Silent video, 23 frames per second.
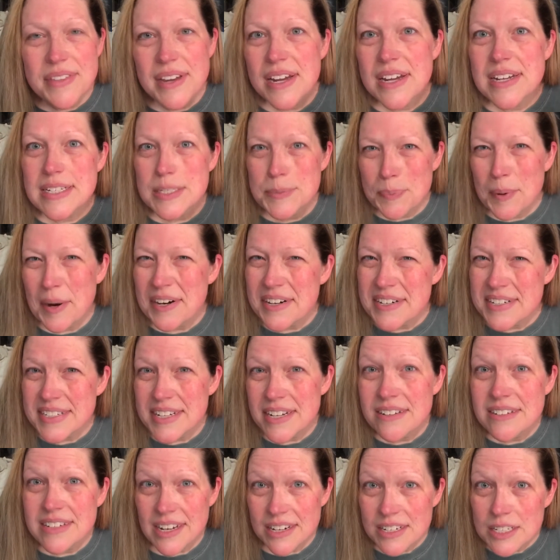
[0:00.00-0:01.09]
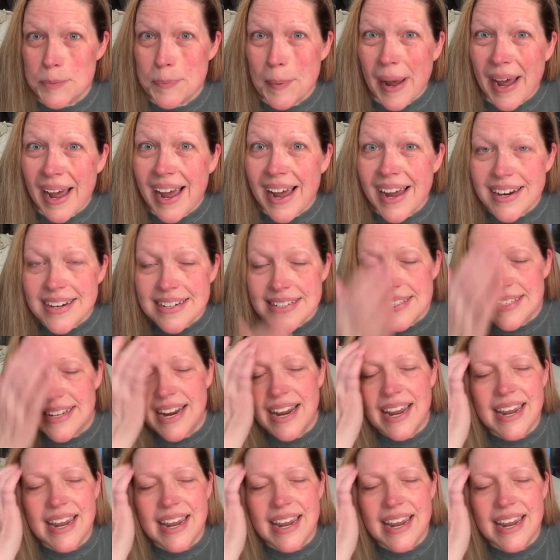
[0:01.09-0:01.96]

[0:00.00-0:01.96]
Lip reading: those prednisone dose packs,